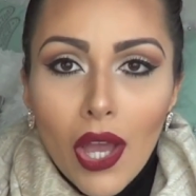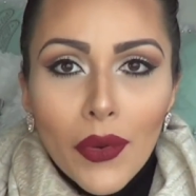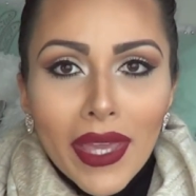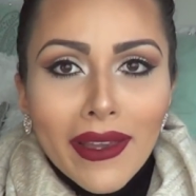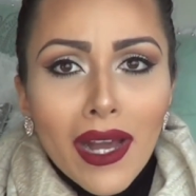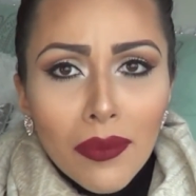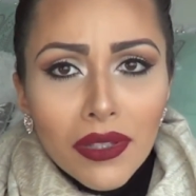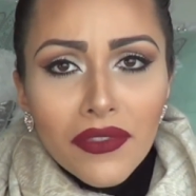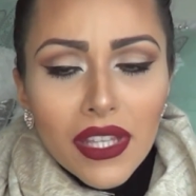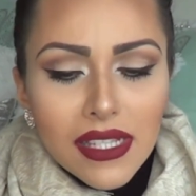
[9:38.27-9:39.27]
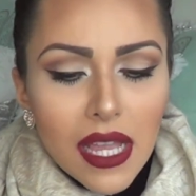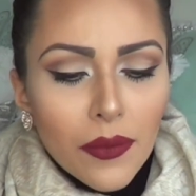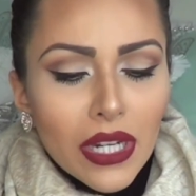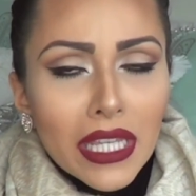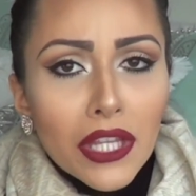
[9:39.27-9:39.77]
Okay, a couple of things
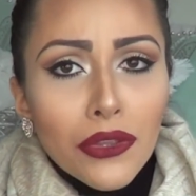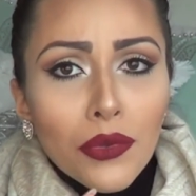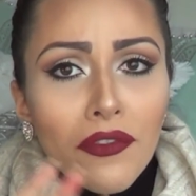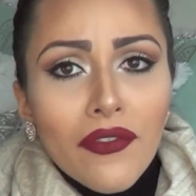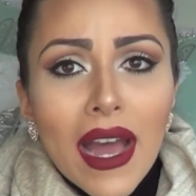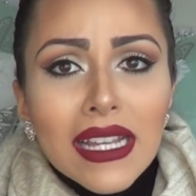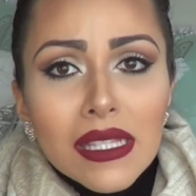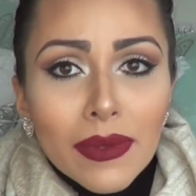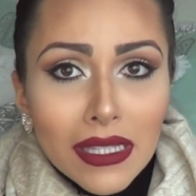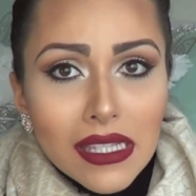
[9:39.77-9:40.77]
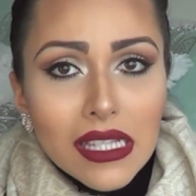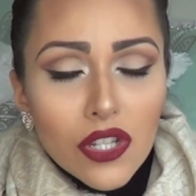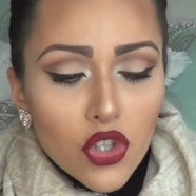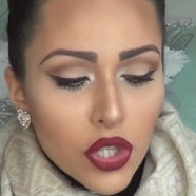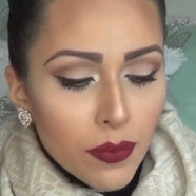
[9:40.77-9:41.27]
I'm gonna get through fast because these
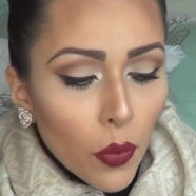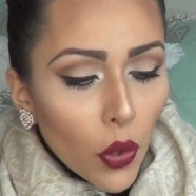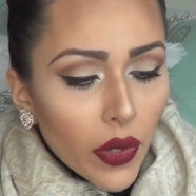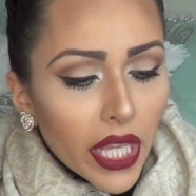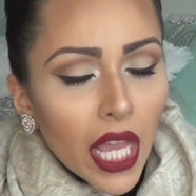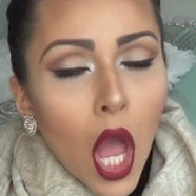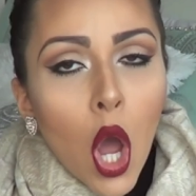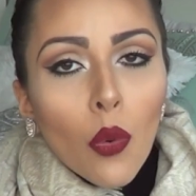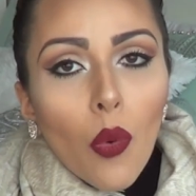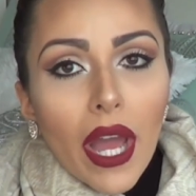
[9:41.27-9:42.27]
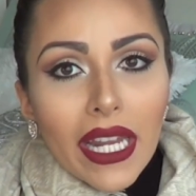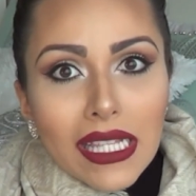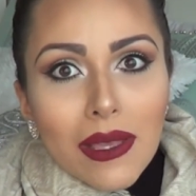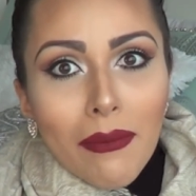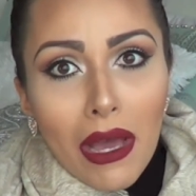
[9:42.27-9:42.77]
are just boring. One
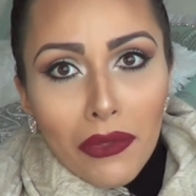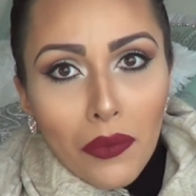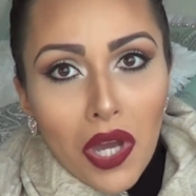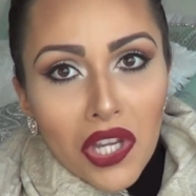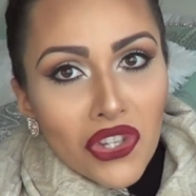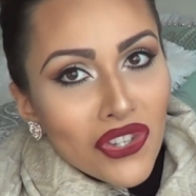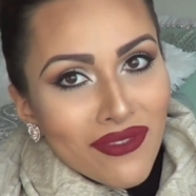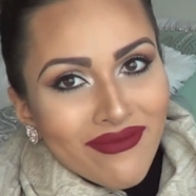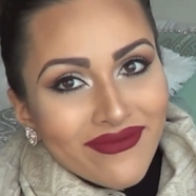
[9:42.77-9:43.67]
is a mouthwash.